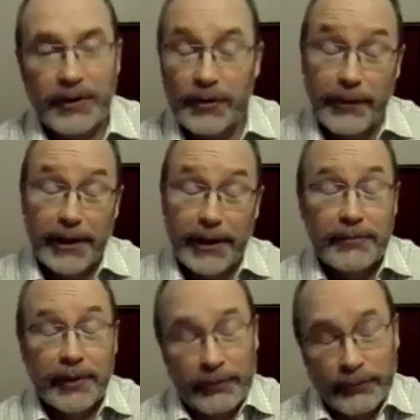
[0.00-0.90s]
There's
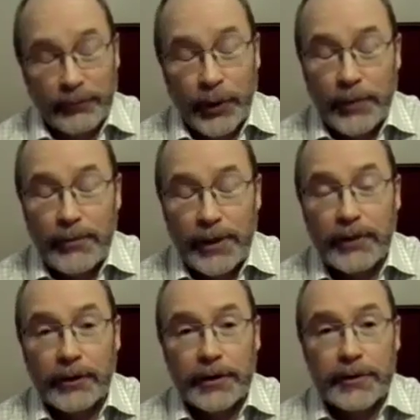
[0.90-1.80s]
many, but one of the
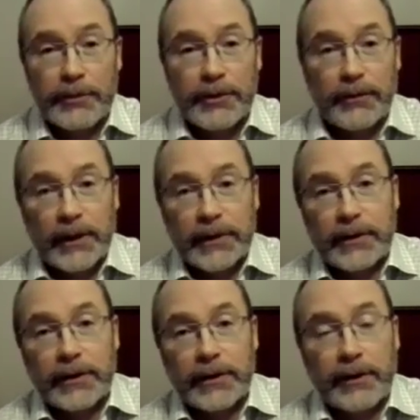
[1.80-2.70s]
main ones was the
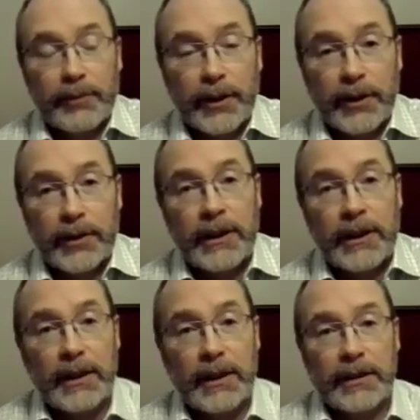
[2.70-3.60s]
fact that the Green Party
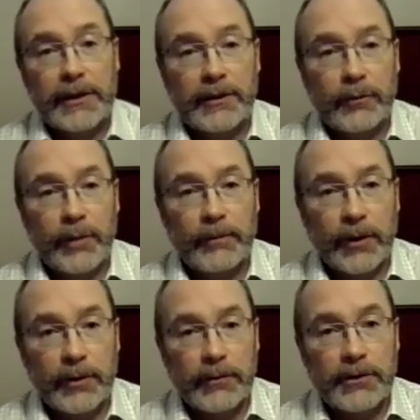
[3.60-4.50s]
doesn't
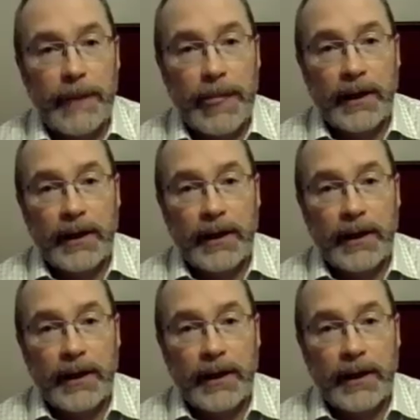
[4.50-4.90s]
whip votes.